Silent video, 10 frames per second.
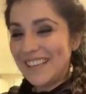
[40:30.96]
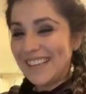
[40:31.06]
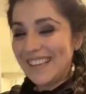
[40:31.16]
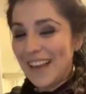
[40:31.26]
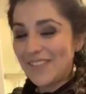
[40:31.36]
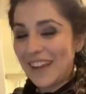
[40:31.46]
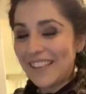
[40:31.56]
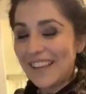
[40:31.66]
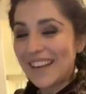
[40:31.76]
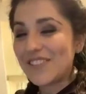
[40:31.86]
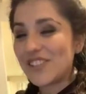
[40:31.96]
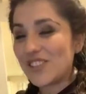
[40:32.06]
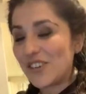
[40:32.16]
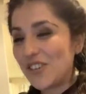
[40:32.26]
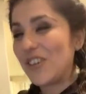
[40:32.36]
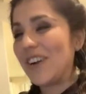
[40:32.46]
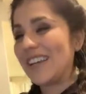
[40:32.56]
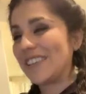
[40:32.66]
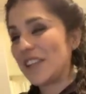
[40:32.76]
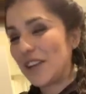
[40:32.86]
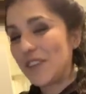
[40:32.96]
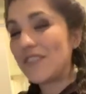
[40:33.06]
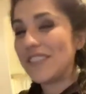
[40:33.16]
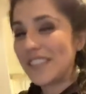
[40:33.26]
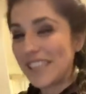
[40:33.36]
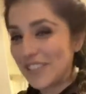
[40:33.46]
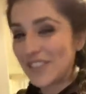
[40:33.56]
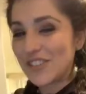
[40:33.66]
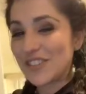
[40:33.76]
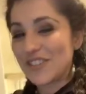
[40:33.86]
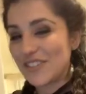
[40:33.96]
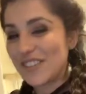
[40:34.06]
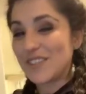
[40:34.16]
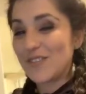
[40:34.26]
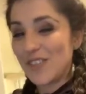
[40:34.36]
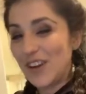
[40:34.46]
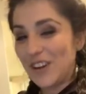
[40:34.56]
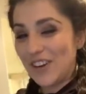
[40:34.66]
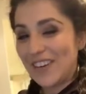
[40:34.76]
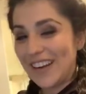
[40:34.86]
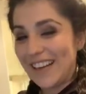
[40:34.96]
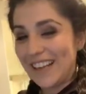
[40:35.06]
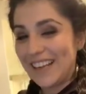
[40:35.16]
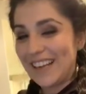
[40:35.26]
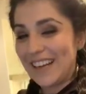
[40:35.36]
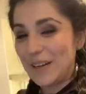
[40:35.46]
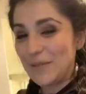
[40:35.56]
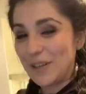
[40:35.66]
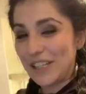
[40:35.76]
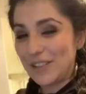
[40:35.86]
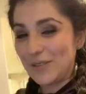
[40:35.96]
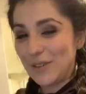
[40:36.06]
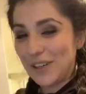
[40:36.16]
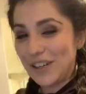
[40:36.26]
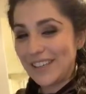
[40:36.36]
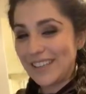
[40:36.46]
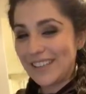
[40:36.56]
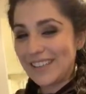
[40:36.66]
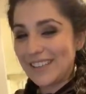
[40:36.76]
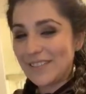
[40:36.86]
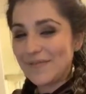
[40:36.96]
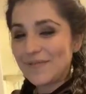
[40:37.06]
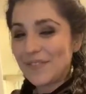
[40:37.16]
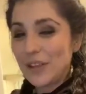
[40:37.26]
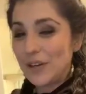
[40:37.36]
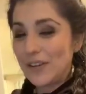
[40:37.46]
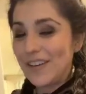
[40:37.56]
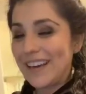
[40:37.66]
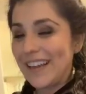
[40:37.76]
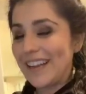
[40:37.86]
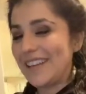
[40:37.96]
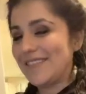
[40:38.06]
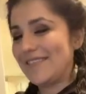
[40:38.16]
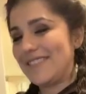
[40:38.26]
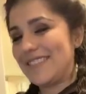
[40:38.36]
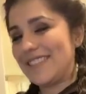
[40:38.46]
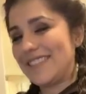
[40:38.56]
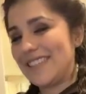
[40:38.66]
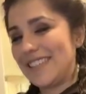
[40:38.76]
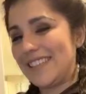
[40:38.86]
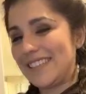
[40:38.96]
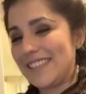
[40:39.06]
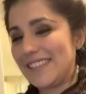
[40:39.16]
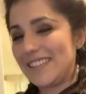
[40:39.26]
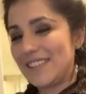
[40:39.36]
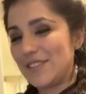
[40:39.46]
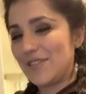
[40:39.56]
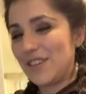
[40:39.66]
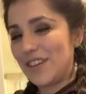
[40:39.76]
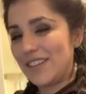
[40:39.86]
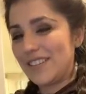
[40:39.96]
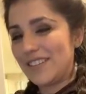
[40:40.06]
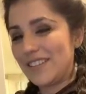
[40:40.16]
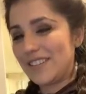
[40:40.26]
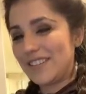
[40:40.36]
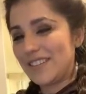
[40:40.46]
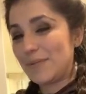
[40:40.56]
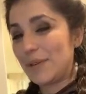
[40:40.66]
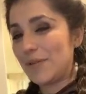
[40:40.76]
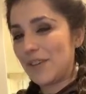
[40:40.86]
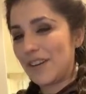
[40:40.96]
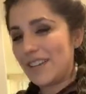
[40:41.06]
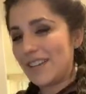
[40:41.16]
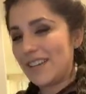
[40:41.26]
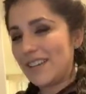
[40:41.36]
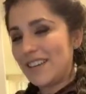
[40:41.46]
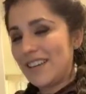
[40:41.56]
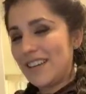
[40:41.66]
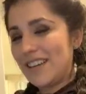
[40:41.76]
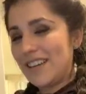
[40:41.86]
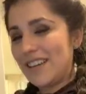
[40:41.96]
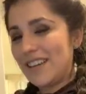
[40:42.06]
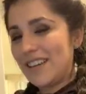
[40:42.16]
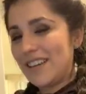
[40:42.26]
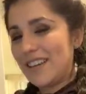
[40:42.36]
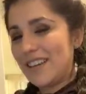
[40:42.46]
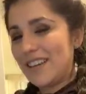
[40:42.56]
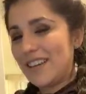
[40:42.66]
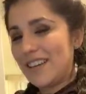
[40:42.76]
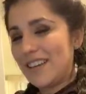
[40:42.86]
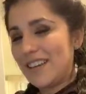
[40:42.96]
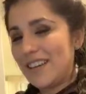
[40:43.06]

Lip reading: Yeah, I think I've shown you guys enough teasers of this vlog already. I'm going to get to work. You don't know how to edit? It's easy. It's fun. It can be fun. I don't know why.